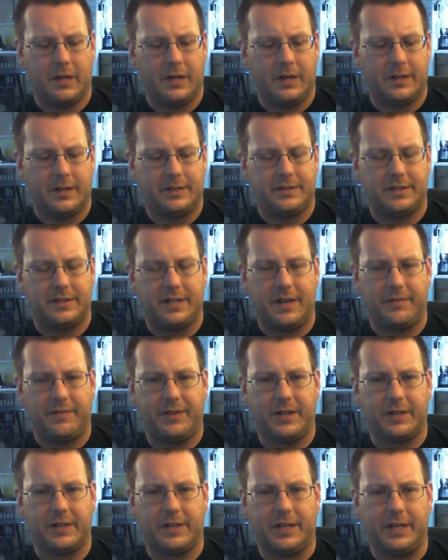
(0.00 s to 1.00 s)
It's
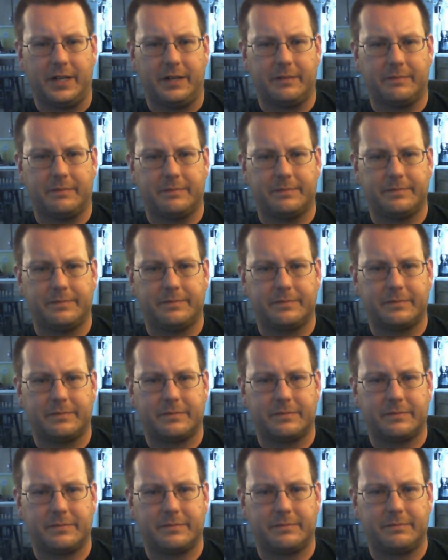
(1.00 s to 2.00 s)
definitely
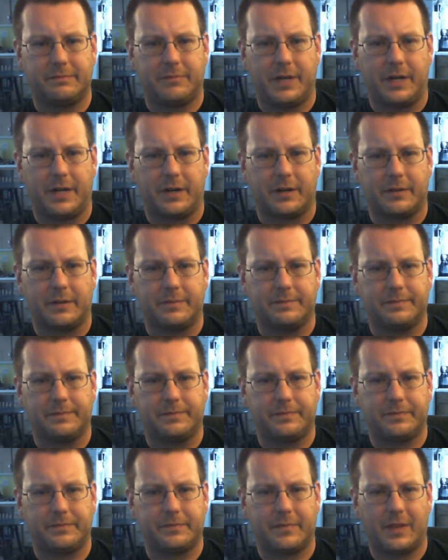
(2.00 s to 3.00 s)
bitter.
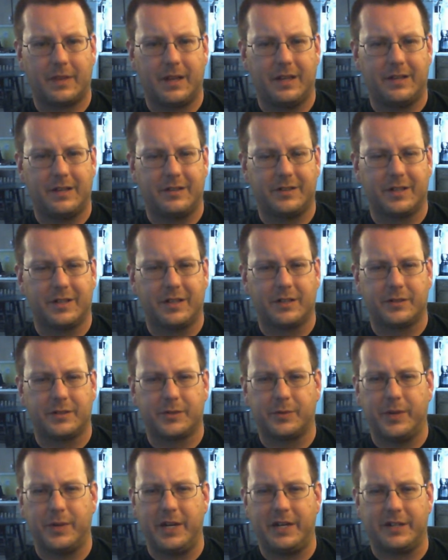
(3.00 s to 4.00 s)
There's a little
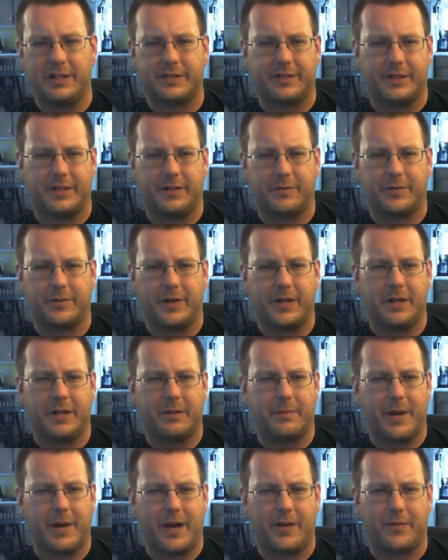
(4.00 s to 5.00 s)
sweetness on the front of your
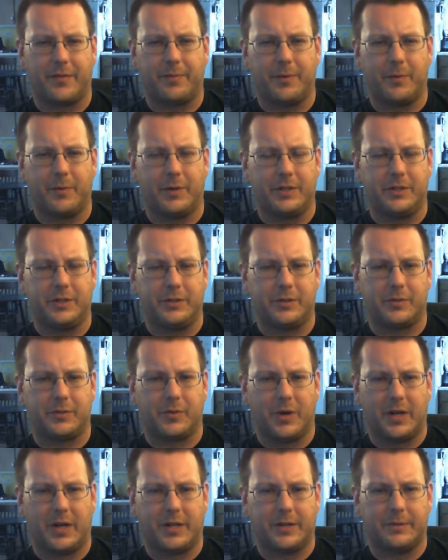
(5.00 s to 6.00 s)
mouth, but once you
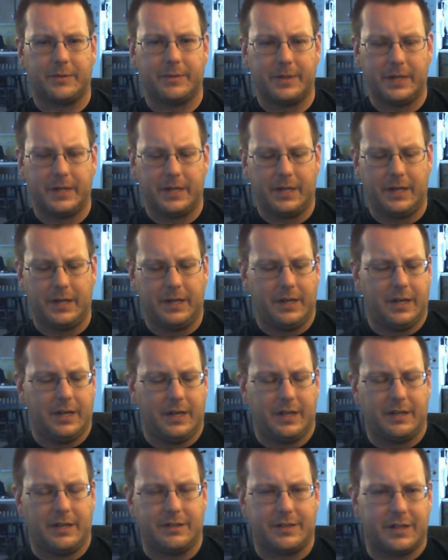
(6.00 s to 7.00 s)
swallow,
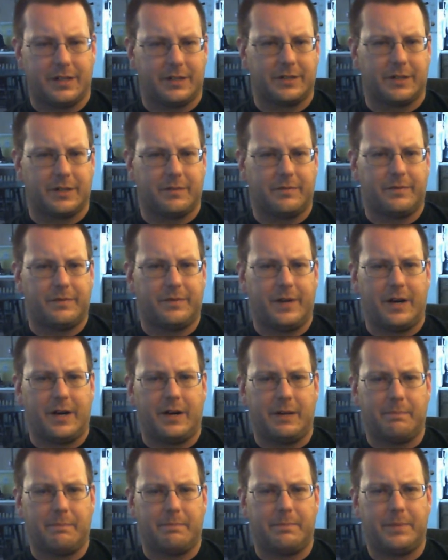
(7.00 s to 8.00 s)
there's a
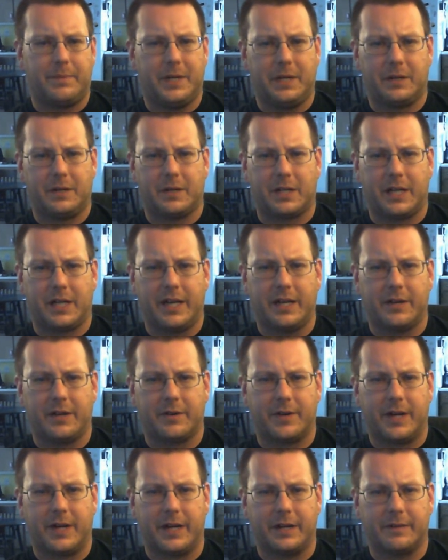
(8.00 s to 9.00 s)
very bitter,
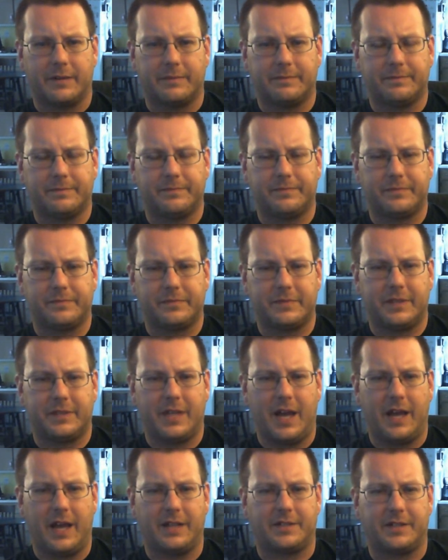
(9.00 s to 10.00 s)
lingering
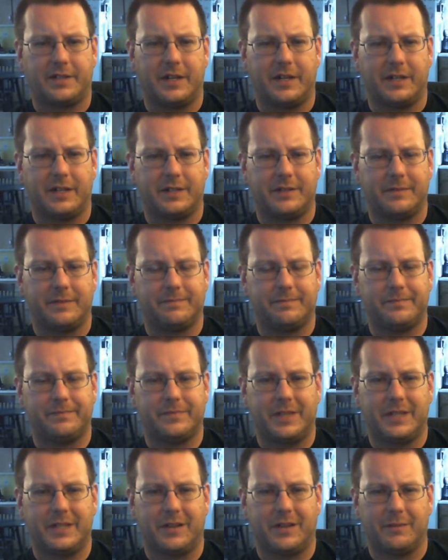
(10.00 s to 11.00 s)
taste in it.
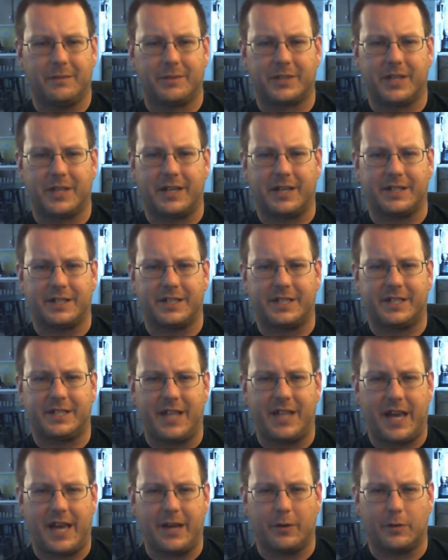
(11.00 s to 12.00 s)
It's almost like a
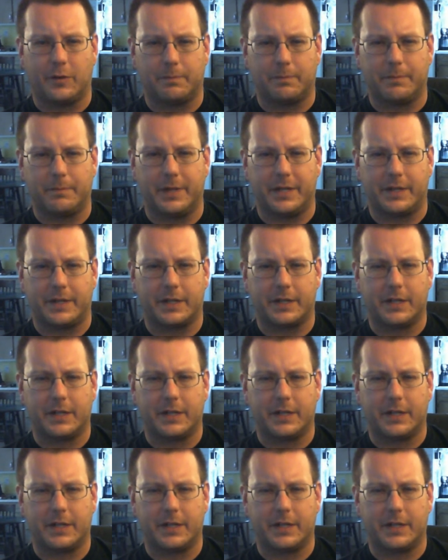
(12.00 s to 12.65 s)
stale bitter.